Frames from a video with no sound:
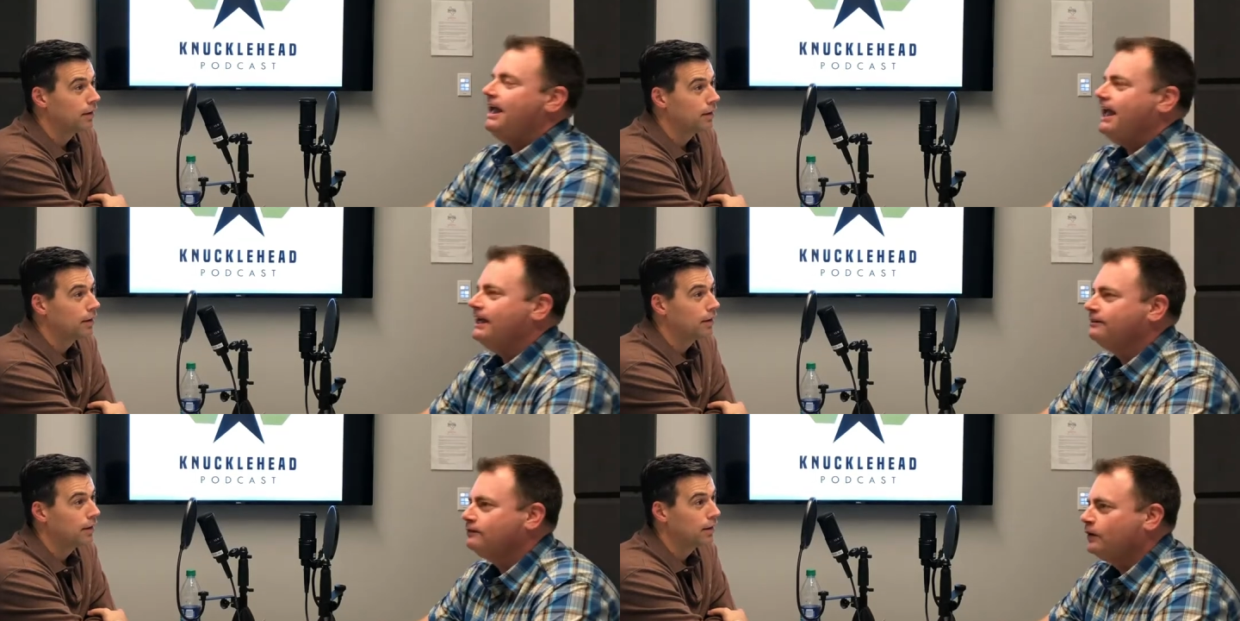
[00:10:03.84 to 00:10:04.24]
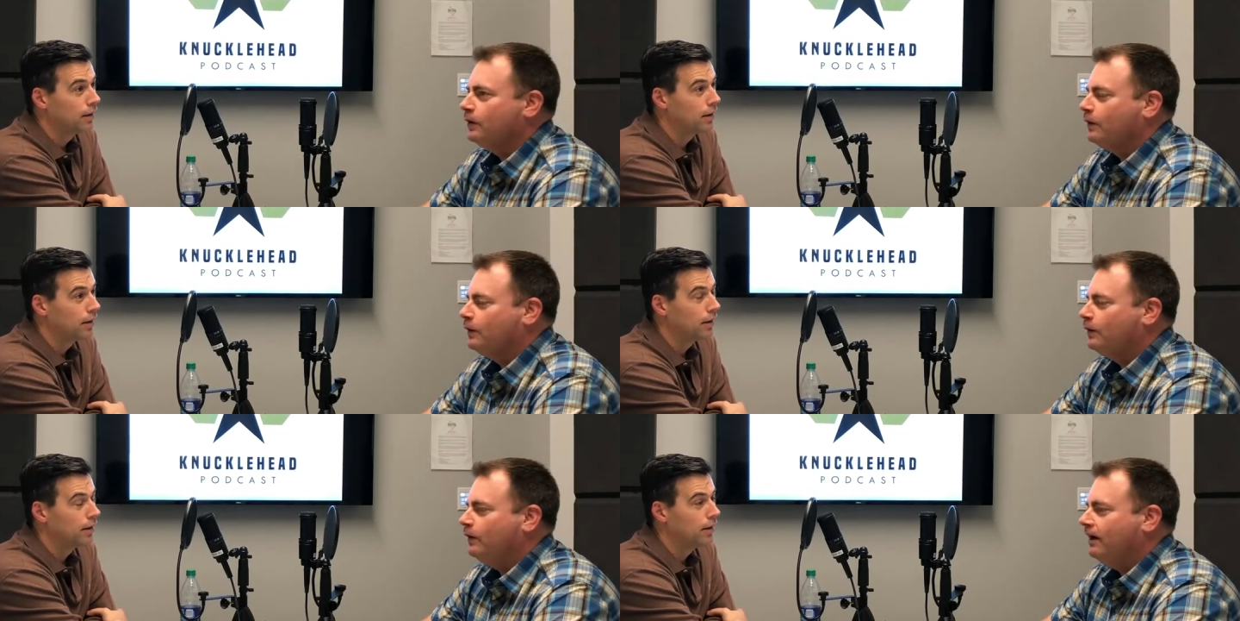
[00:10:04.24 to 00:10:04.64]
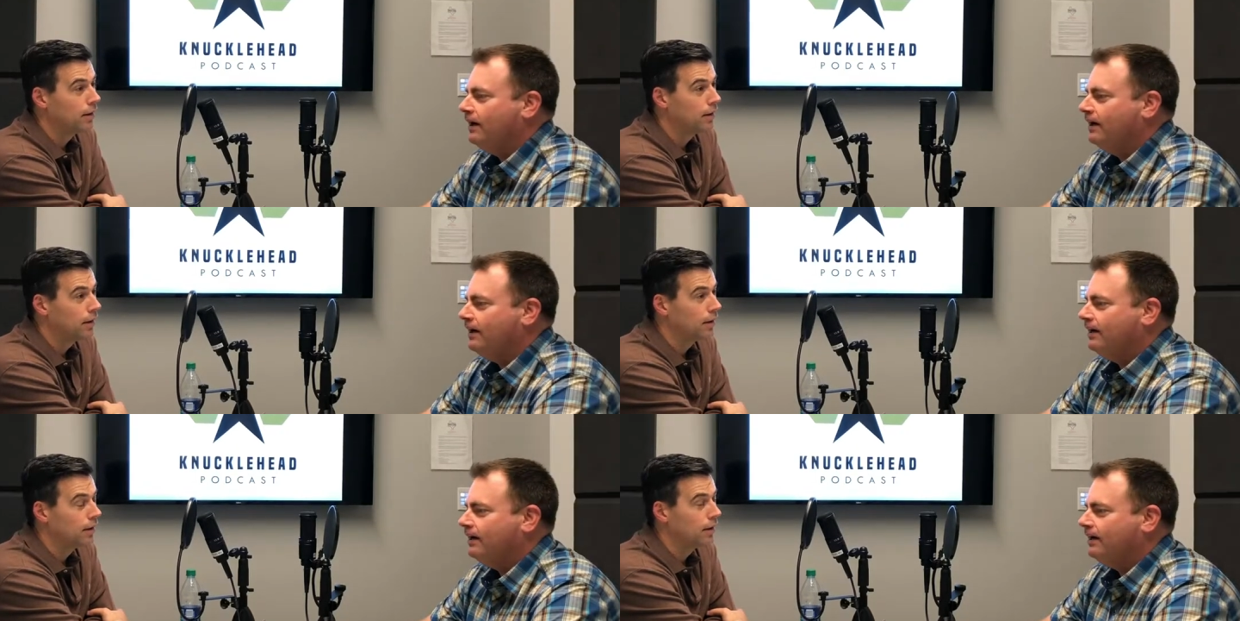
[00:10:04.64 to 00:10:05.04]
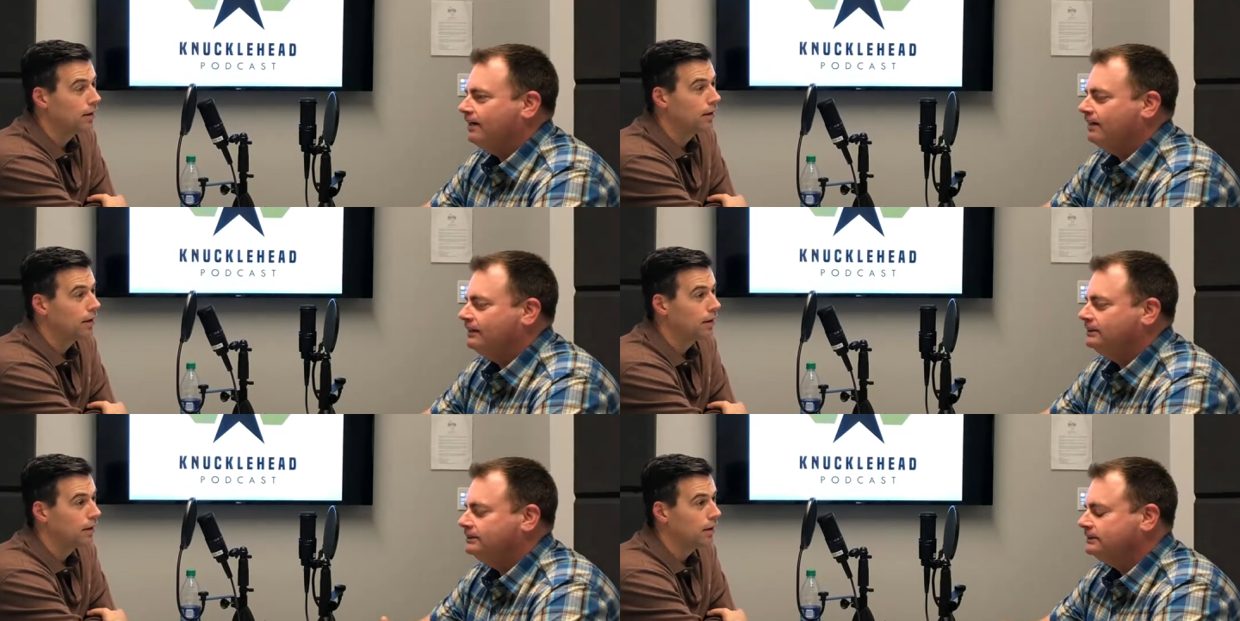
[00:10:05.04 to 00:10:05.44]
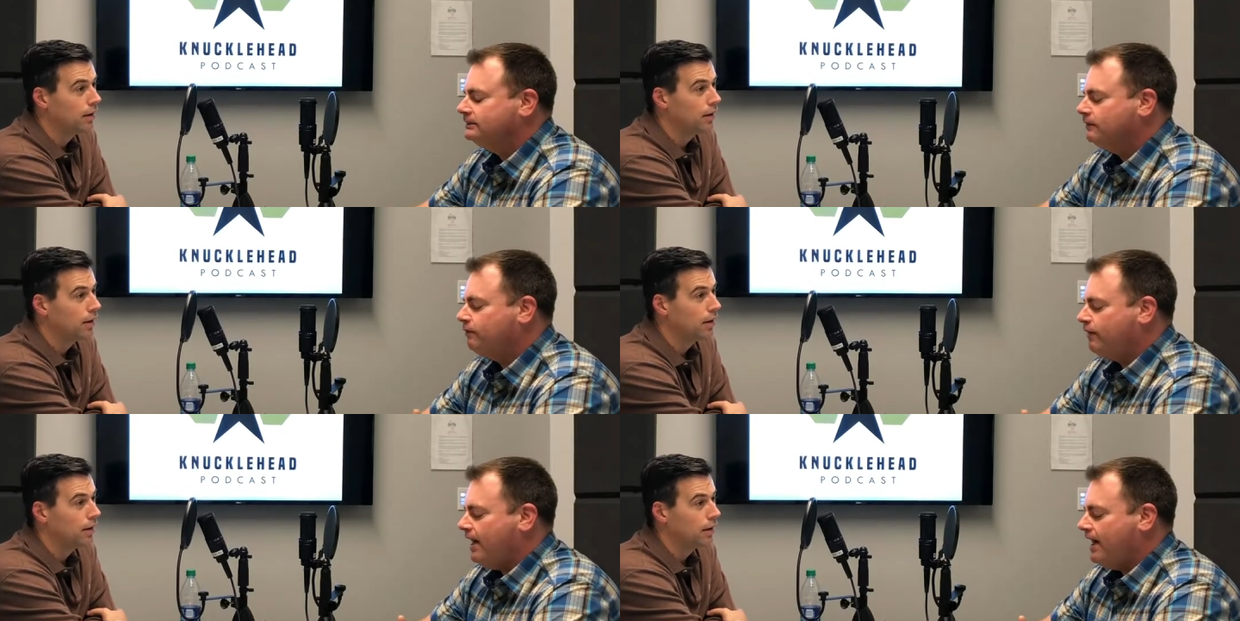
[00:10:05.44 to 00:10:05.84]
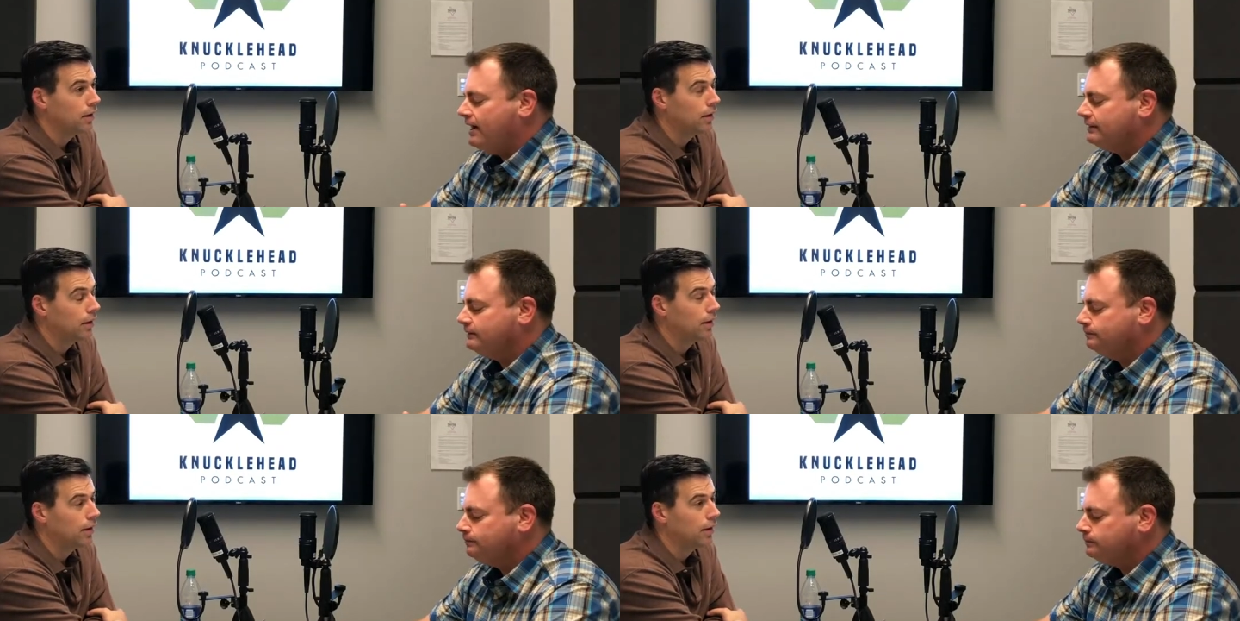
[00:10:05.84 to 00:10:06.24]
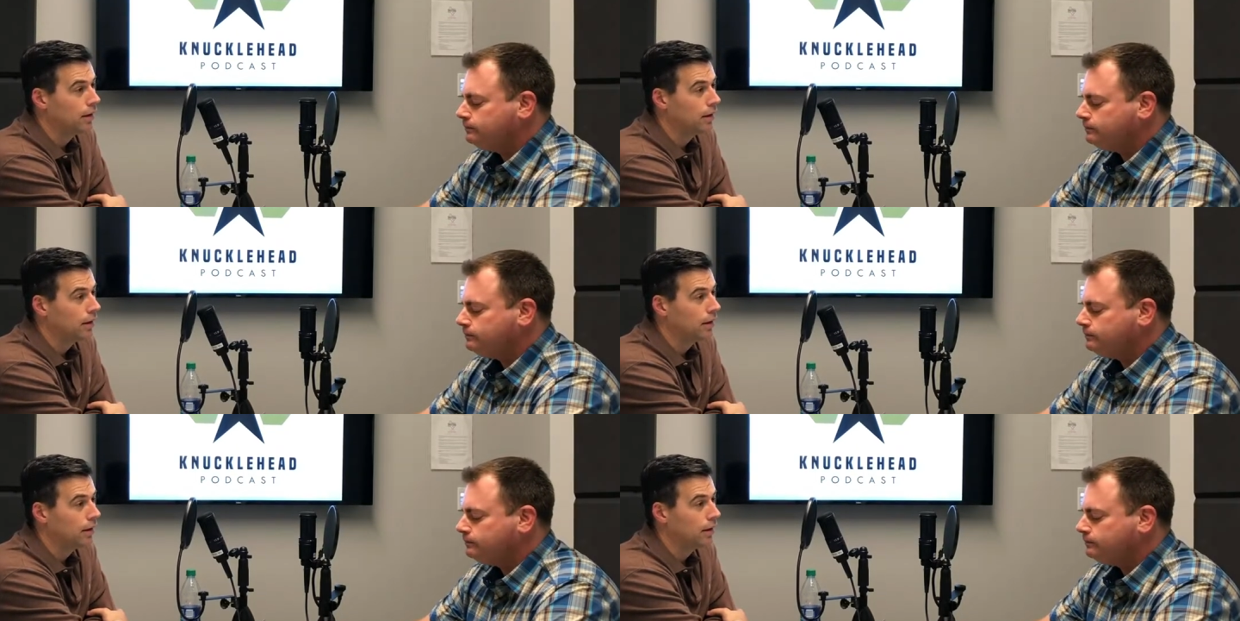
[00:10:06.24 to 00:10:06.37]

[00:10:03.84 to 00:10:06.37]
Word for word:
Speaker 1: And so, uh, just the fact